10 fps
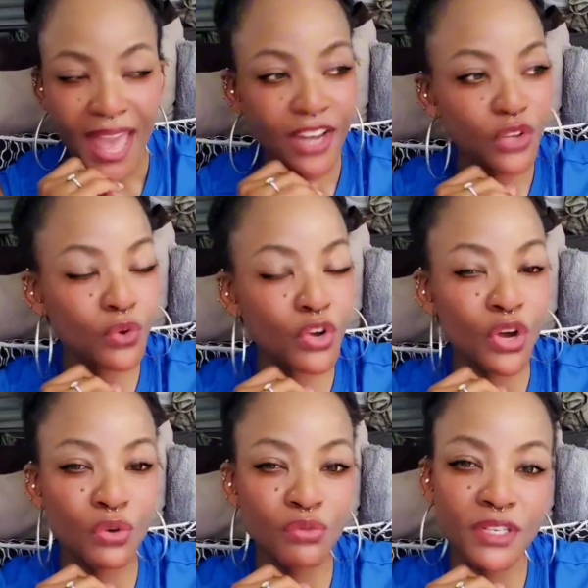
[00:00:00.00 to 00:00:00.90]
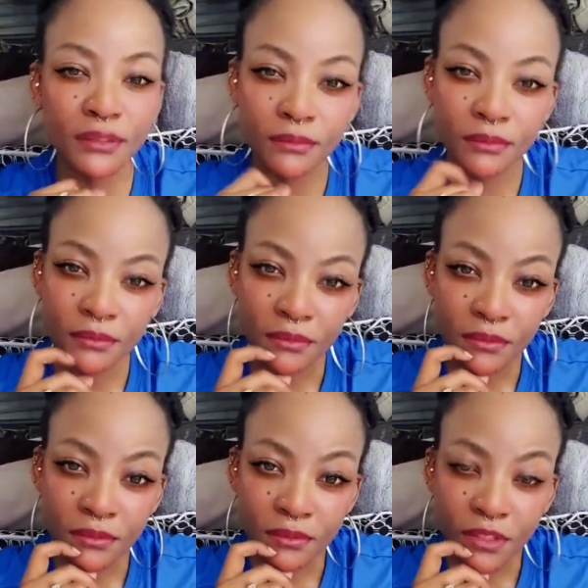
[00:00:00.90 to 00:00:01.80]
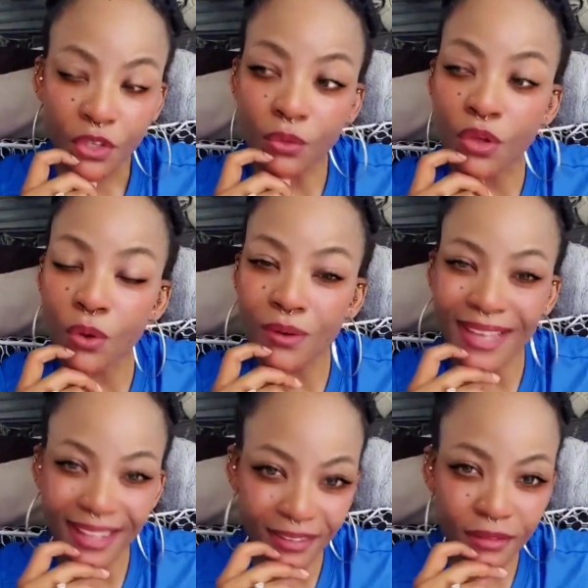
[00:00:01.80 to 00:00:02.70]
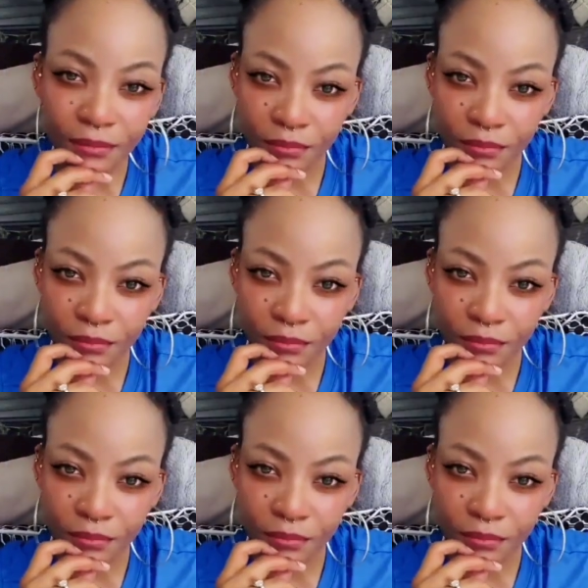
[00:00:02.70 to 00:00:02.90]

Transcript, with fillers: and you code, you'll go to hell.